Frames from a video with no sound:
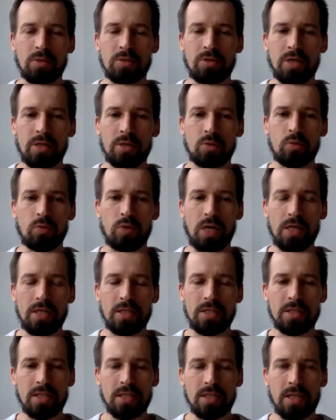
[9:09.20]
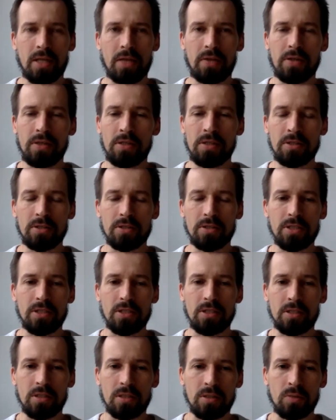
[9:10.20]
tried to find something
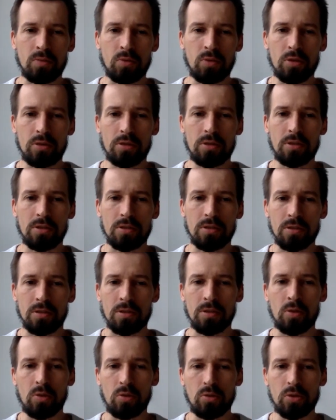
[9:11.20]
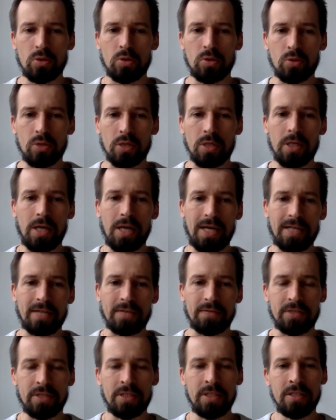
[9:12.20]
interesting word close to the
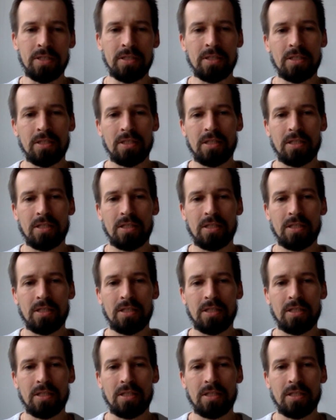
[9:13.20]
NFT,